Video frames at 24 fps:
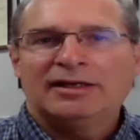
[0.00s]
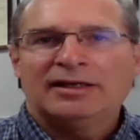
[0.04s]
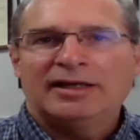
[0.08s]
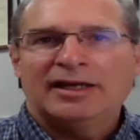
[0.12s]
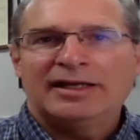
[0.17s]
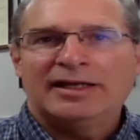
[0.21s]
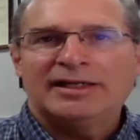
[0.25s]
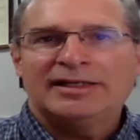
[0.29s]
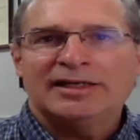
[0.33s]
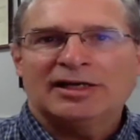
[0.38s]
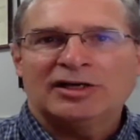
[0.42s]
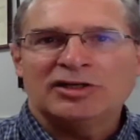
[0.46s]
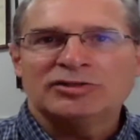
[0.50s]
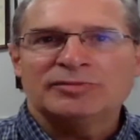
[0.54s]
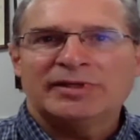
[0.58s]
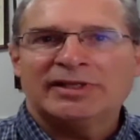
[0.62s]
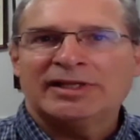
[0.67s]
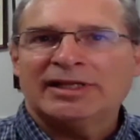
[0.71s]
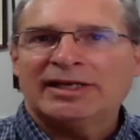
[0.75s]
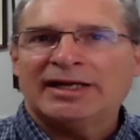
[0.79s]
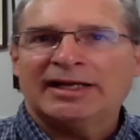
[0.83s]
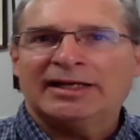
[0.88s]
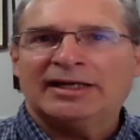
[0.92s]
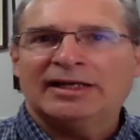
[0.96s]
And he tells me
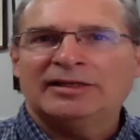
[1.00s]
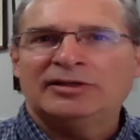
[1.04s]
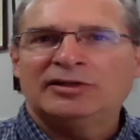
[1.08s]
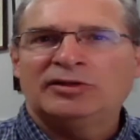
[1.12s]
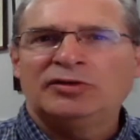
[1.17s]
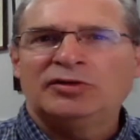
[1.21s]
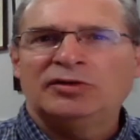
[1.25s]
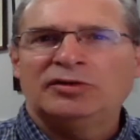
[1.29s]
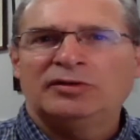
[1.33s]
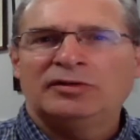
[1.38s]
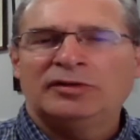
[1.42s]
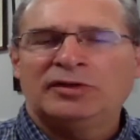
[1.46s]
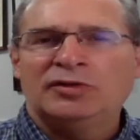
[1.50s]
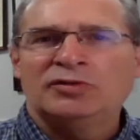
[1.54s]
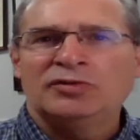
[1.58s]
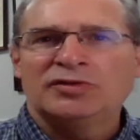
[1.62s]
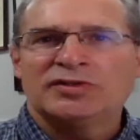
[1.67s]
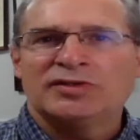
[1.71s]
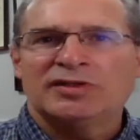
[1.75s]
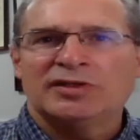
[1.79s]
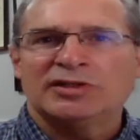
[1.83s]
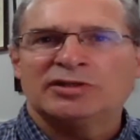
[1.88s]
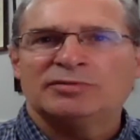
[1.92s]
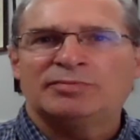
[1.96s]
that I can
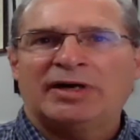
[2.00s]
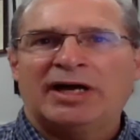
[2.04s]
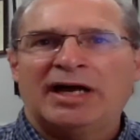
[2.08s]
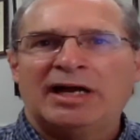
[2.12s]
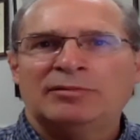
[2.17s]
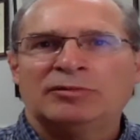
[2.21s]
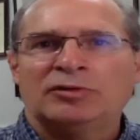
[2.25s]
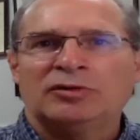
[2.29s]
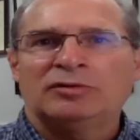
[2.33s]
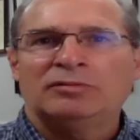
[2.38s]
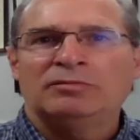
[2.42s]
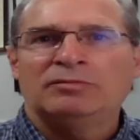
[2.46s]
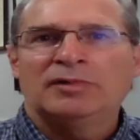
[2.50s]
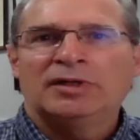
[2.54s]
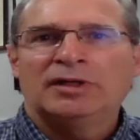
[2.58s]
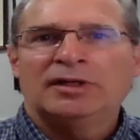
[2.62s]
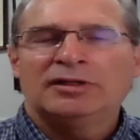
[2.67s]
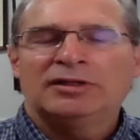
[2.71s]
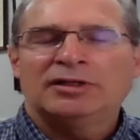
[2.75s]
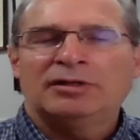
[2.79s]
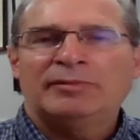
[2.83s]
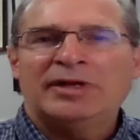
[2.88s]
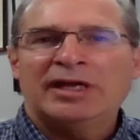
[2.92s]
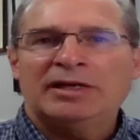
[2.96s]
use this Bible
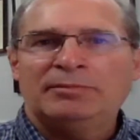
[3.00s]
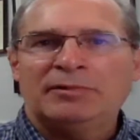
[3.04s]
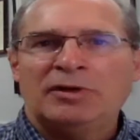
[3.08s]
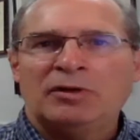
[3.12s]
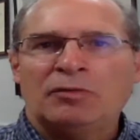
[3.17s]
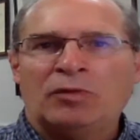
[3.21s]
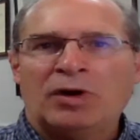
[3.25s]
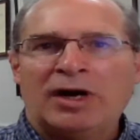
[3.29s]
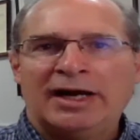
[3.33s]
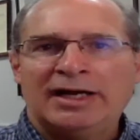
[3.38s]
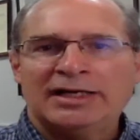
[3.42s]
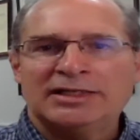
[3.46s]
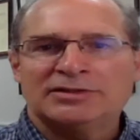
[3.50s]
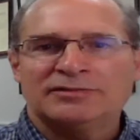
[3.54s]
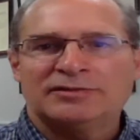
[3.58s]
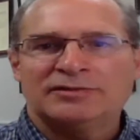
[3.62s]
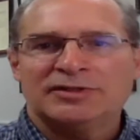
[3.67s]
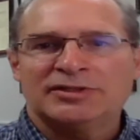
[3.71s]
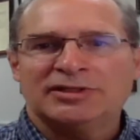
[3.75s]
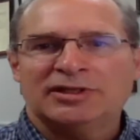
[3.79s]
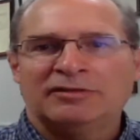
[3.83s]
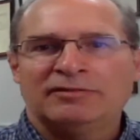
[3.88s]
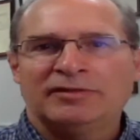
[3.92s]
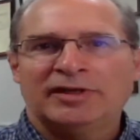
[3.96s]
to make me wise for
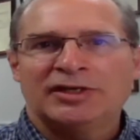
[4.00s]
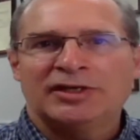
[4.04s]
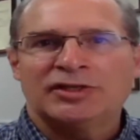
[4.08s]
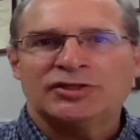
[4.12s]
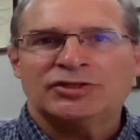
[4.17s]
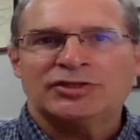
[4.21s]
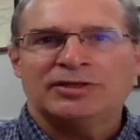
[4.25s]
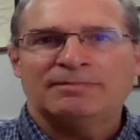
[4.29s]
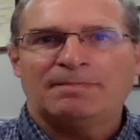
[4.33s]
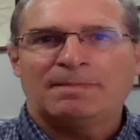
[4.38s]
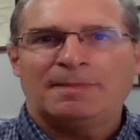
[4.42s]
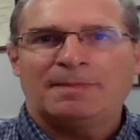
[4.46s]
salvation.